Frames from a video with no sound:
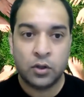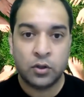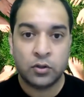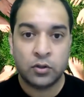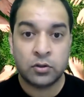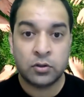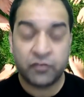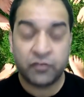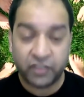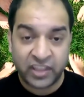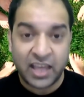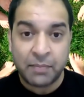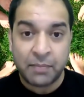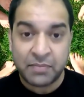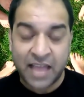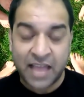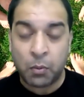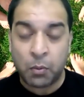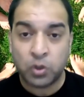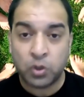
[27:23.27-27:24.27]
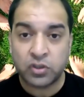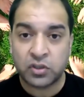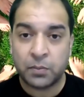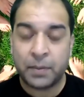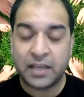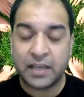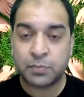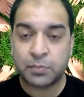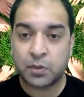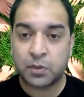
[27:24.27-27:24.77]
So for them, that was the
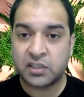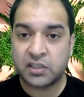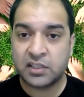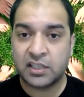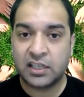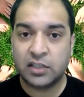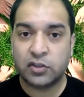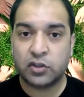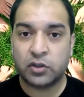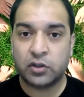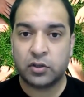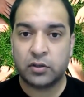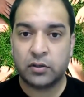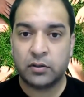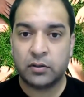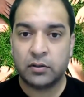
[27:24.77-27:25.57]
best presentation.